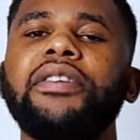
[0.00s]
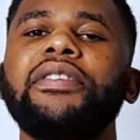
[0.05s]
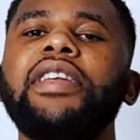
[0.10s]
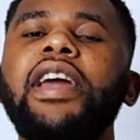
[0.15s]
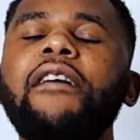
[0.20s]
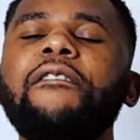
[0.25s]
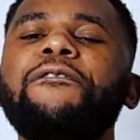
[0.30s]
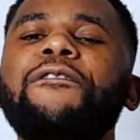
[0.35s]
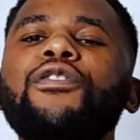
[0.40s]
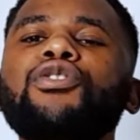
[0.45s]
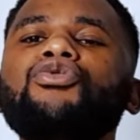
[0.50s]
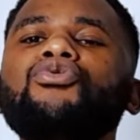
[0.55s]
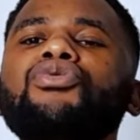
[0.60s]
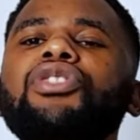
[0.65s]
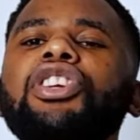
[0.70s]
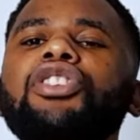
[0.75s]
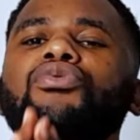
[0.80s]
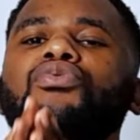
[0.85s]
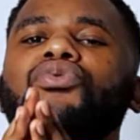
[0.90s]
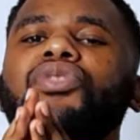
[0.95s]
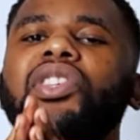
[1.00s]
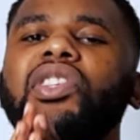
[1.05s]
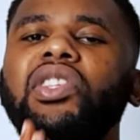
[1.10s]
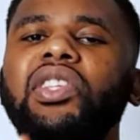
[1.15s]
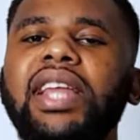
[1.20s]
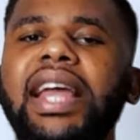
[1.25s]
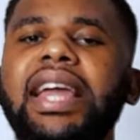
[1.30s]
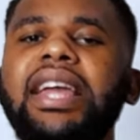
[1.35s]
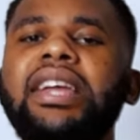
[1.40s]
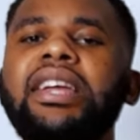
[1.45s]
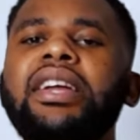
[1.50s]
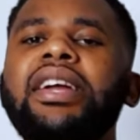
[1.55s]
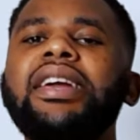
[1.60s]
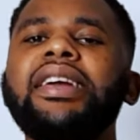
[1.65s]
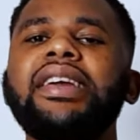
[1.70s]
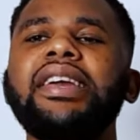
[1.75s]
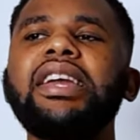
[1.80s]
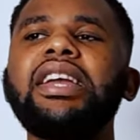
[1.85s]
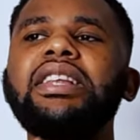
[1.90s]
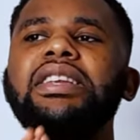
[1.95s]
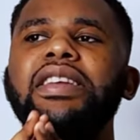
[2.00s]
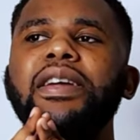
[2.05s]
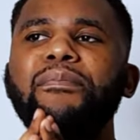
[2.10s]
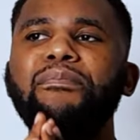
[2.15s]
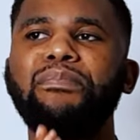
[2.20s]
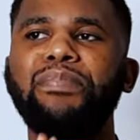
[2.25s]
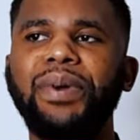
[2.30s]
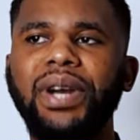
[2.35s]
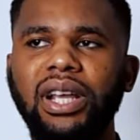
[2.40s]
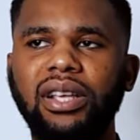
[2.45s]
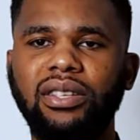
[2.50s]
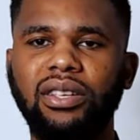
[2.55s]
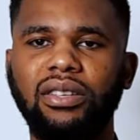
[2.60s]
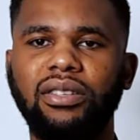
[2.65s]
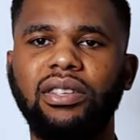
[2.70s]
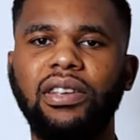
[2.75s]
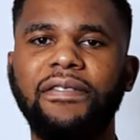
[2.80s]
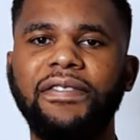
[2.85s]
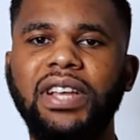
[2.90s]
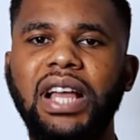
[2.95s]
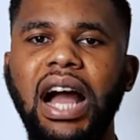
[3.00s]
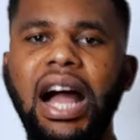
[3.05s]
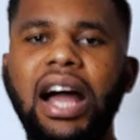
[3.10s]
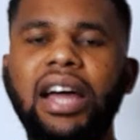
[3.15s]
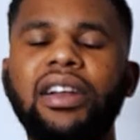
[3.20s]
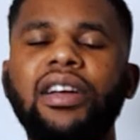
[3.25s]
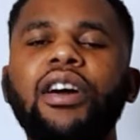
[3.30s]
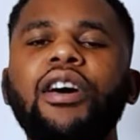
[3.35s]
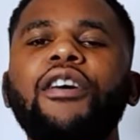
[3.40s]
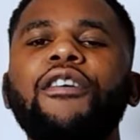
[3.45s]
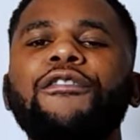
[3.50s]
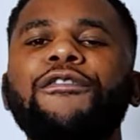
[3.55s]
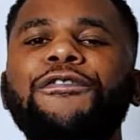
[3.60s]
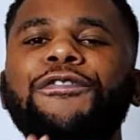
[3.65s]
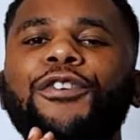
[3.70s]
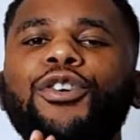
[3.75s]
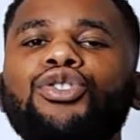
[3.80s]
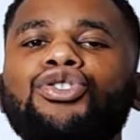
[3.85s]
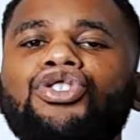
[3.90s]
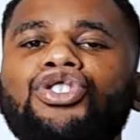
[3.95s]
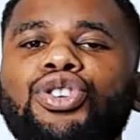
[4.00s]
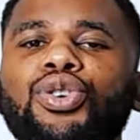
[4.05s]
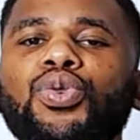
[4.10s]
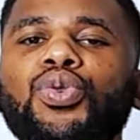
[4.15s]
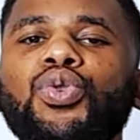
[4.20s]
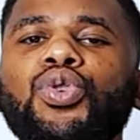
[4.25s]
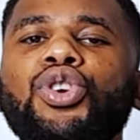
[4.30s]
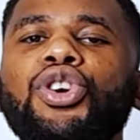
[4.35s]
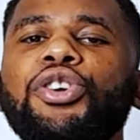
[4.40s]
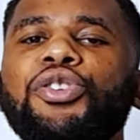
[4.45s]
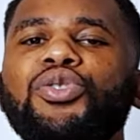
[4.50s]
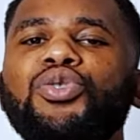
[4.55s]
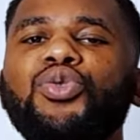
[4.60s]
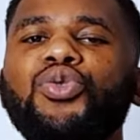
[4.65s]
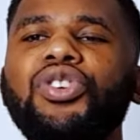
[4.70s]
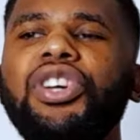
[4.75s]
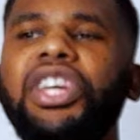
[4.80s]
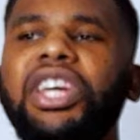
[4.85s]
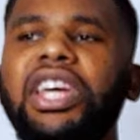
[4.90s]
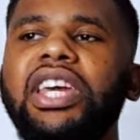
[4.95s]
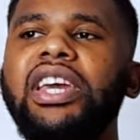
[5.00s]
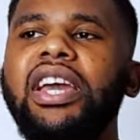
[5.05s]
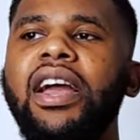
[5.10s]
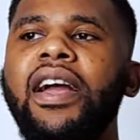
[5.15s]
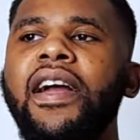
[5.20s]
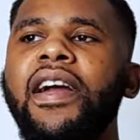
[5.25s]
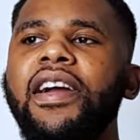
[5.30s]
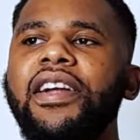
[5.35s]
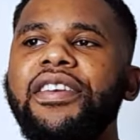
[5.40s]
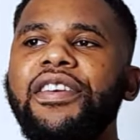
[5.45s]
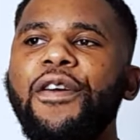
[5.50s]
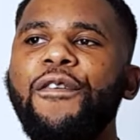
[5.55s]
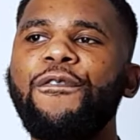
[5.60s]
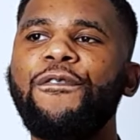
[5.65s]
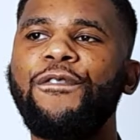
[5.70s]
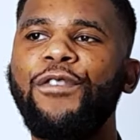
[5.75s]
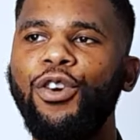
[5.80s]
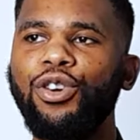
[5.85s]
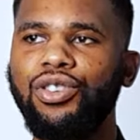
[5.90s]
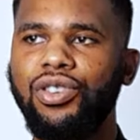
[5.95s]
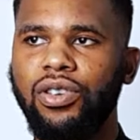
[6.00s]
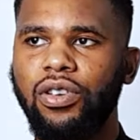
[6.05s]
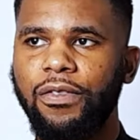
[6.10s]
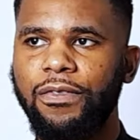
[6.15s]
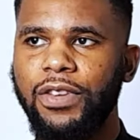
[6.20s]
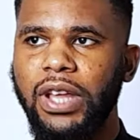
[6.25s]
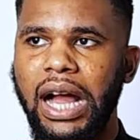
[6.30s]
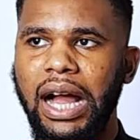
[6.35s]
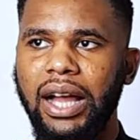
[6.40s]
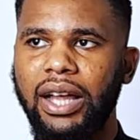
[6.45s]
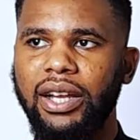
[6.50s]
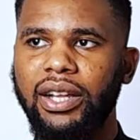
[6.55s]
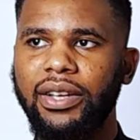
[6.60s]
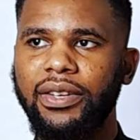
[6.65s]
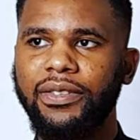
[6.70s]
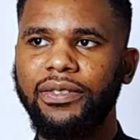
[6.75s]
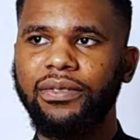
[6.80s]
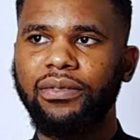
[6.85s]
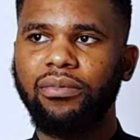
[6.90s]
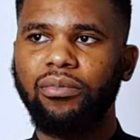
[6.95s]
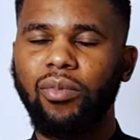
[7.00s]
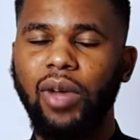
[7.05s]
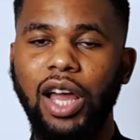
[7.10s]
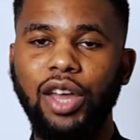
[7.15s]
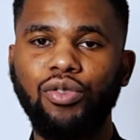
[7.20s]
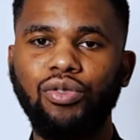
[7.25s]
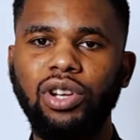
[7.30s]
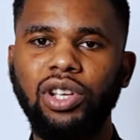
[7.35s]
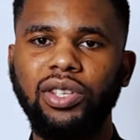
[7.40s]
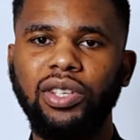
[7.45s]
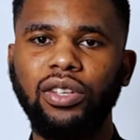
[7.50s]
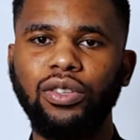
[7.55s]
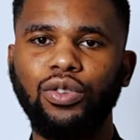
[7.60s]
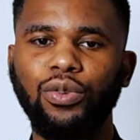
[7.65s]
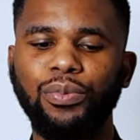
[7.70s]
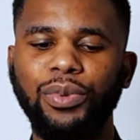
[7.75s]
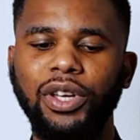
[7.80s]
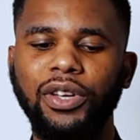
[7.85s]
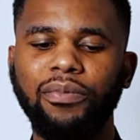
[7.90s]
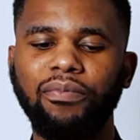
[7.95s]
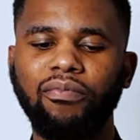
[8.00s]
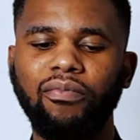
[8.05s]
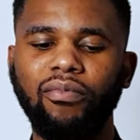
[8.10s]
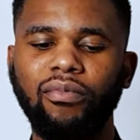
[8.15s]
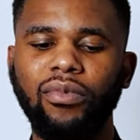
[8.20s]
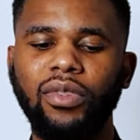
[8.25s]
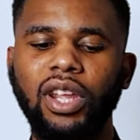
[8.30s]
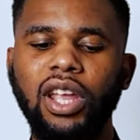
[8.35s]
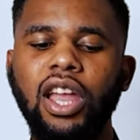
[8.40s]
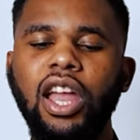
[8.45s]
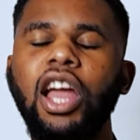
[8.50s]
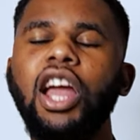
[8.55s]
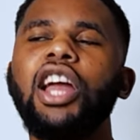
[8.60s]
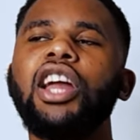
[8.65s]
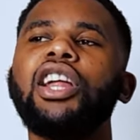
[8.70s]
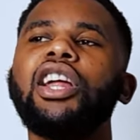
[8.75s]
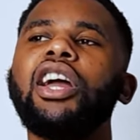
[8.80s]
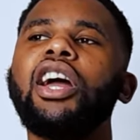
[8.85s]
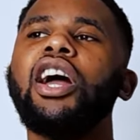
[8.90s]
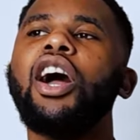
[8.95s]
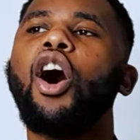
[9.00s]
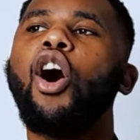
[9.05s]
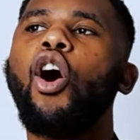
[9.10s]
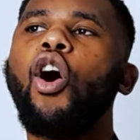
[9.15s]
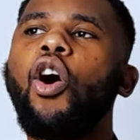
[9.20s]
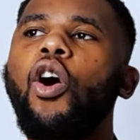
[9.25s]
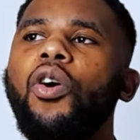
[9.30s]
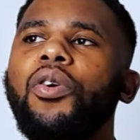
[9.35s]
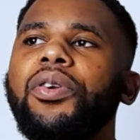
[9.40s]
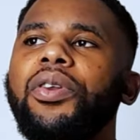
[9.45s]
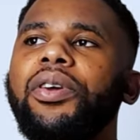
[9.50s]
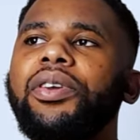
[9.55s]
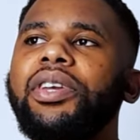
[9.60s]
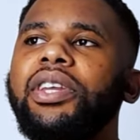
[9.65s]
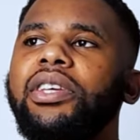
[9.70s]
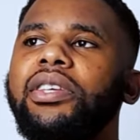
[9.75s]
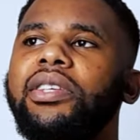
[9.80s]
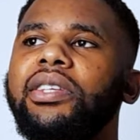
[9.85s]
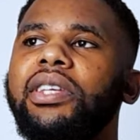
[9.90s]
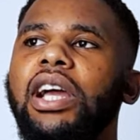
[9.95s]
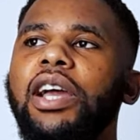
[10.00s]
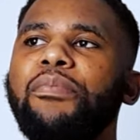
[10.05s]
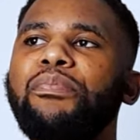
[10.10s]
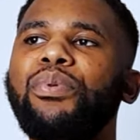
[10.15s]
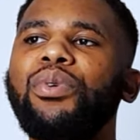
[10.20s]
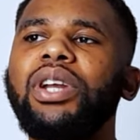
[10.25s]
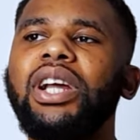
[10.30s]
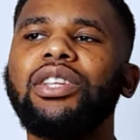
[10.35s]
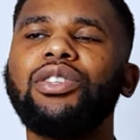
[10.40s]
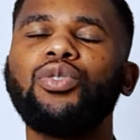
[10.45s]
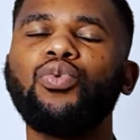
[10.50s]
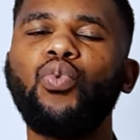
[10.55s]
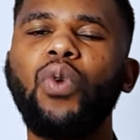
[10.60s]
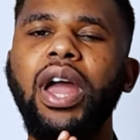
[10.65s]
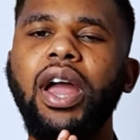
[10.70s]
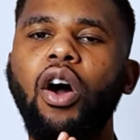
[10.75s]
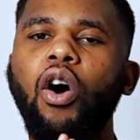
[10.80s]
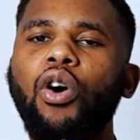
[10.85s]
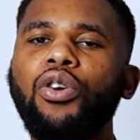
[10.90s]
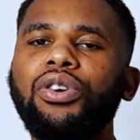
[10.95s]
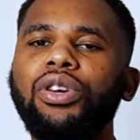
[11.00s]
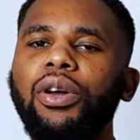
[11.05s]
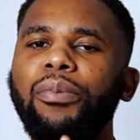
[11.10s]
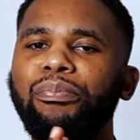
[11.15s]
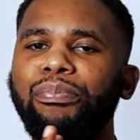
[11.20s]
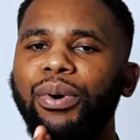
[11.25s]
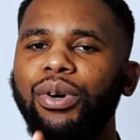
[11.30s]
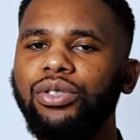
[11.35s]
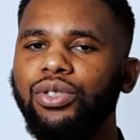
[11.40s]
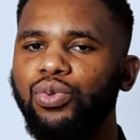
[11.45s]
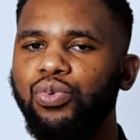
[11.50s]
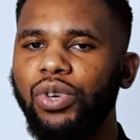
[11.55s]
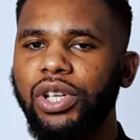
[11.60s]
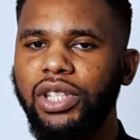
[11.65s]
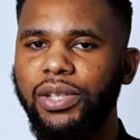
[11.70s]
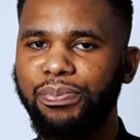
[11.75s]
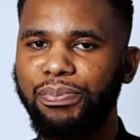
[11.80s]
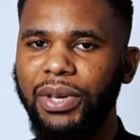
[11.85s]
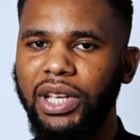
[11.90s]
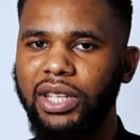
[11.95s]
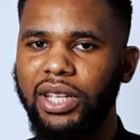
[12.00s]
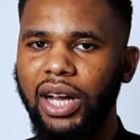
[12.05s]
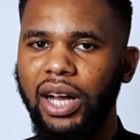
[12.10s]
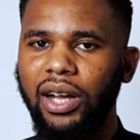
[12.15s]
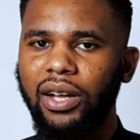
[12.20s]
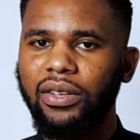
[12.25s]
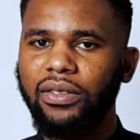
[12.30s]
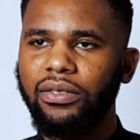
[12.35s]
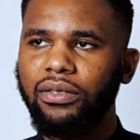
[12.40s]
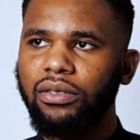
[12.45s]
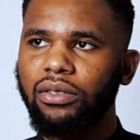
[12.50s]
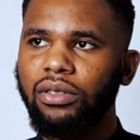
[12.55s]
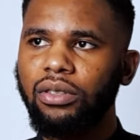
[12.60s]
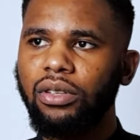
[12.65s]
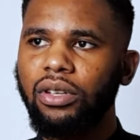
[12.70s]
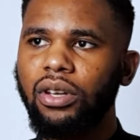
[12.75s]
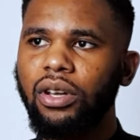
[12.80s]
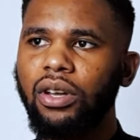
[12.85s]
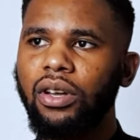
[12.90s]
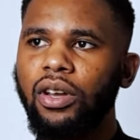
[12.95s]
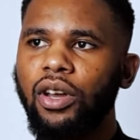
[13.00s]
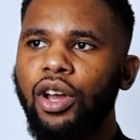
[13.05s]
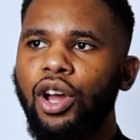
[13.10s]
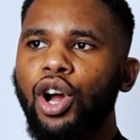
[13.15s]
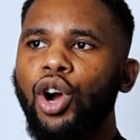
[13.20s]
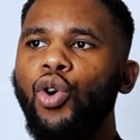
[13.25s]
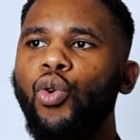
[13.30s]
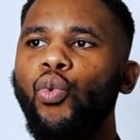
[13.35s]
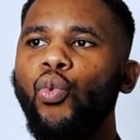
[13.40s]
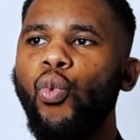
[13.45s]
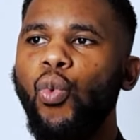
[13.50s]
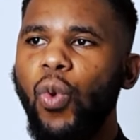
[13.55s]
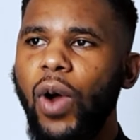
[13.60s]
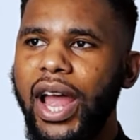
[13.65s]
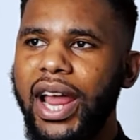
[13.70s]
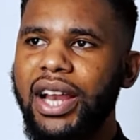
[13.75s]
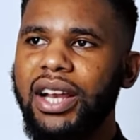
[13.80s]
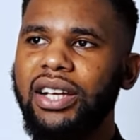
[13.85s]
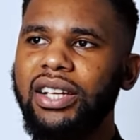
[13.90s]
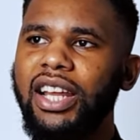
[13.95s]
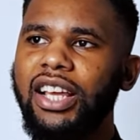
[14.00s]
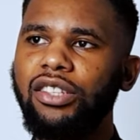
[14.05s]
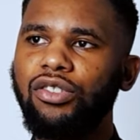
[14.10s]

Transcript: Therefore, you need to stay in the presence of God for you to hear the voice of God. Are you listening to me? All the disciples that were on the boat with Peter, when the